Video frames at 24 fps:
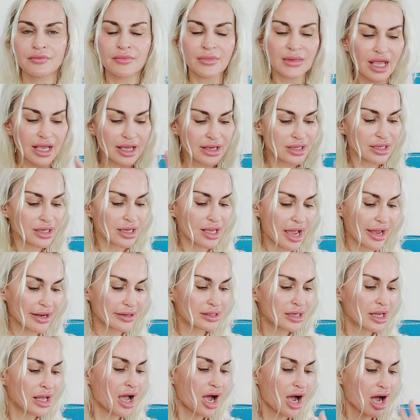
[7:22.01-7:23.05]
And
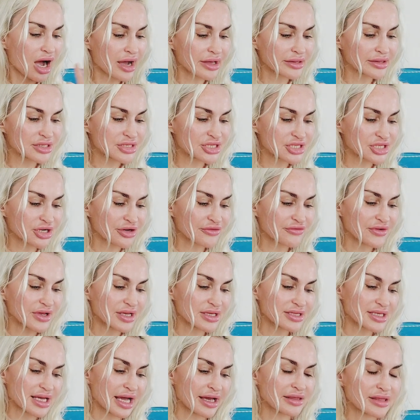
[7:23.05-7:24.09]
again, on the
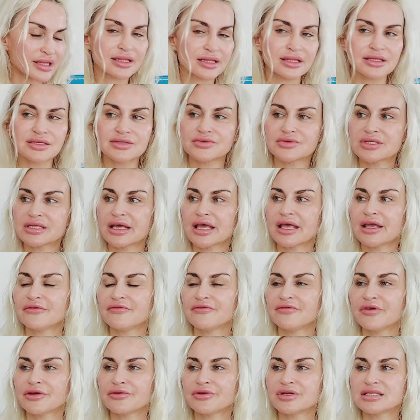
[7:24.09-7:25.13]
surface, I think this is a
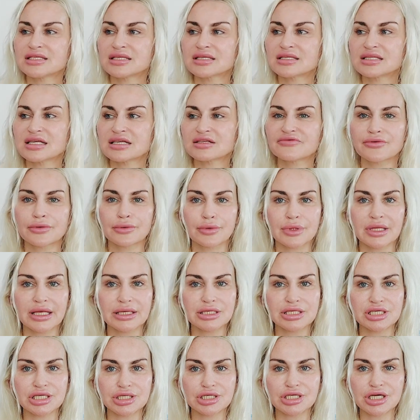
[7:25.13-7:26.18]
very successful
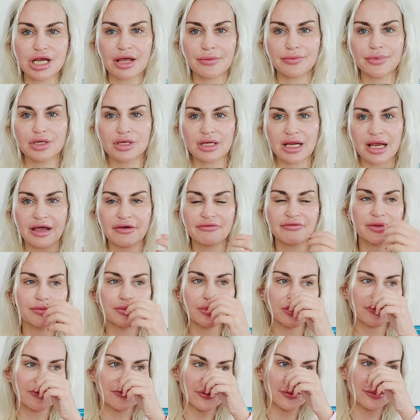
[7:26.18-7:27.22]
relationship. You could have a
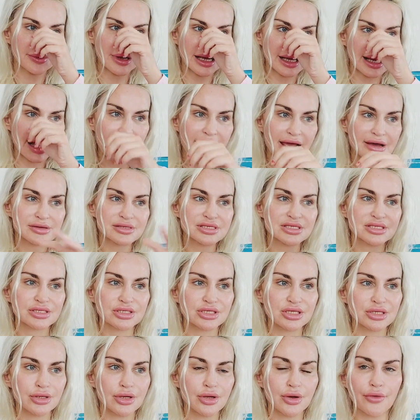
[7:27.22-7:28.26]
beautiful big house,
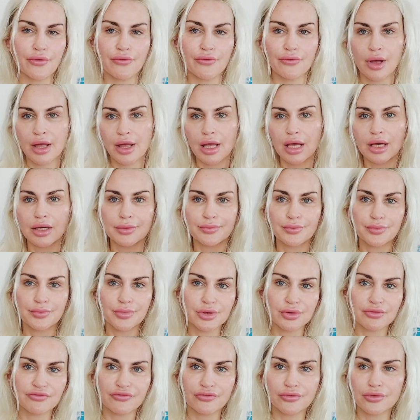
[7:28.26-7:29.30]
you know,
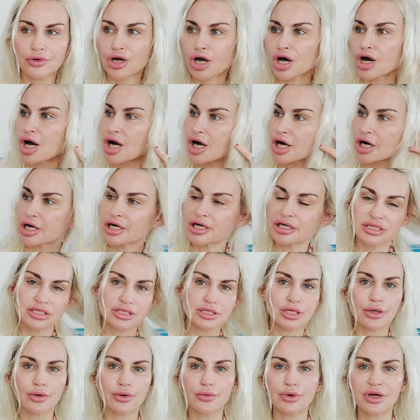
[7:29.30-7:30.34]
beautiful cars,
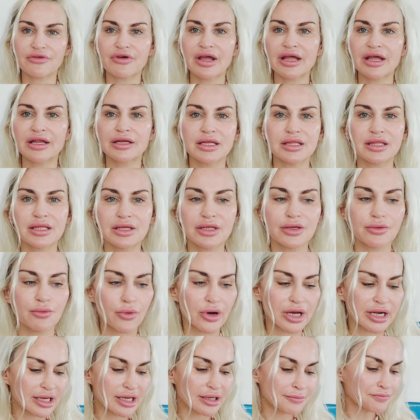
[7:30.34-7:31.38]
you know, whatever, anything you
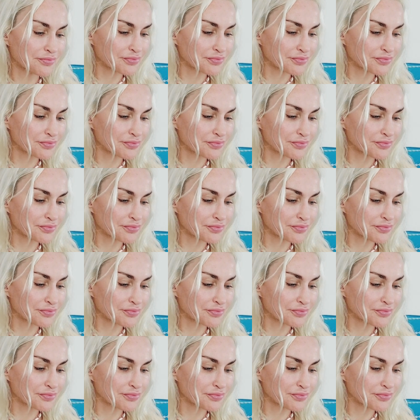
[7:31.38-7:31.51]
wanted.